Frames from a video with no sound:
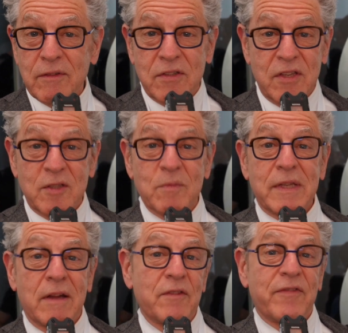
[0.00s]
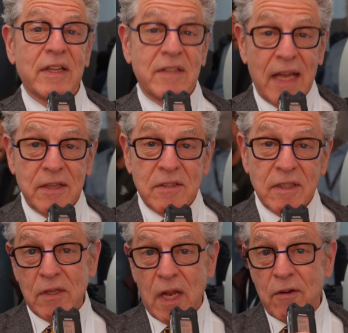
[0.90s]
The system sounded
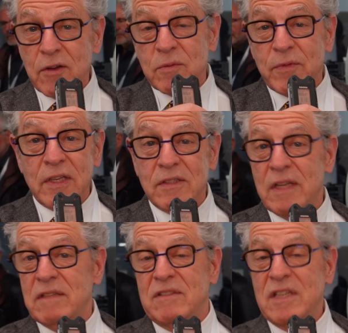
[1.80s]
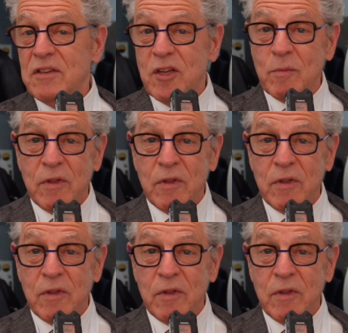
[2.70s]
fantastic, and I heard some things I didn't hear